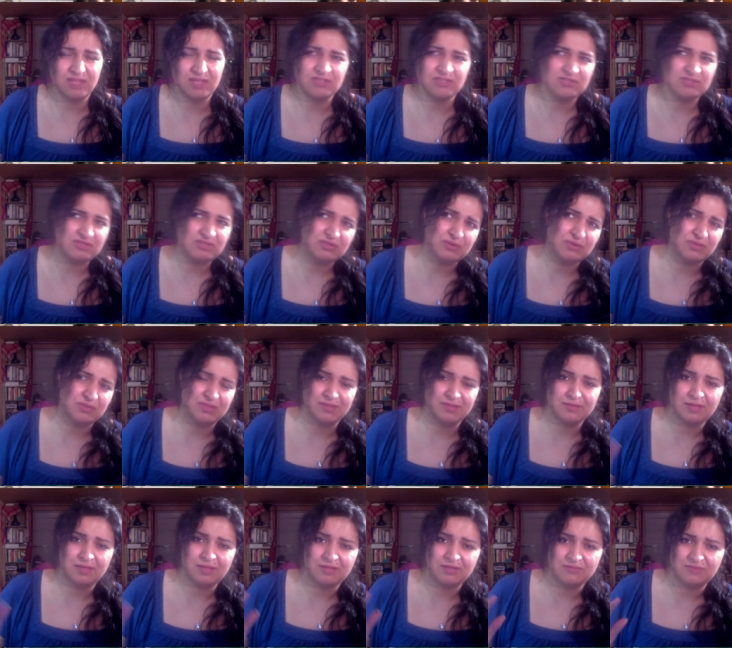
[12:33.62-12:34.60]
Actually, no, that
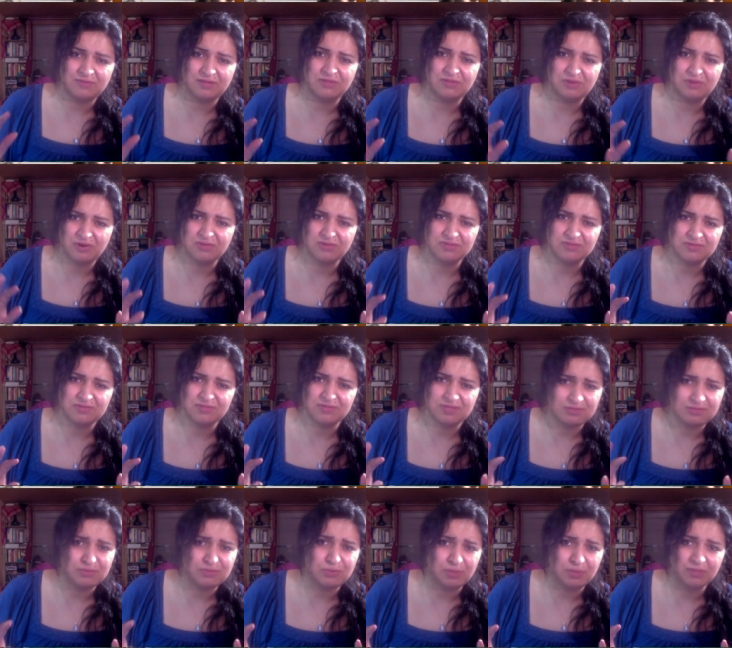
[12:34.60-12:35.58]
I find hard to say
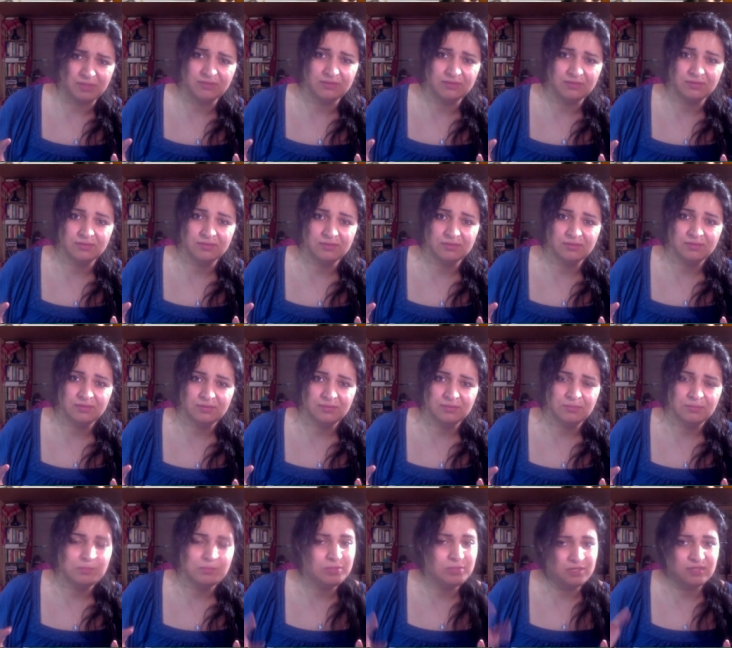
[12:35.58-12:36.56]
do it.
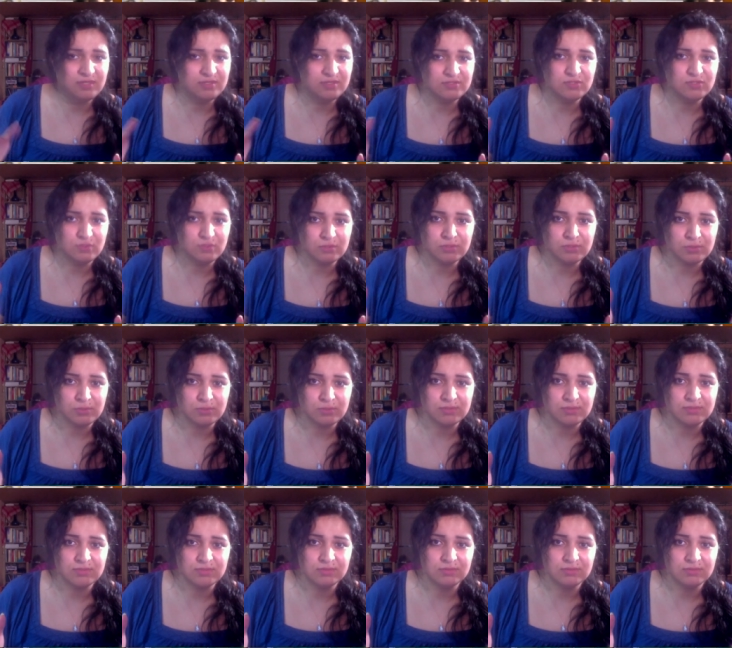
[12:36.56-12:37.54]
But it is your choice.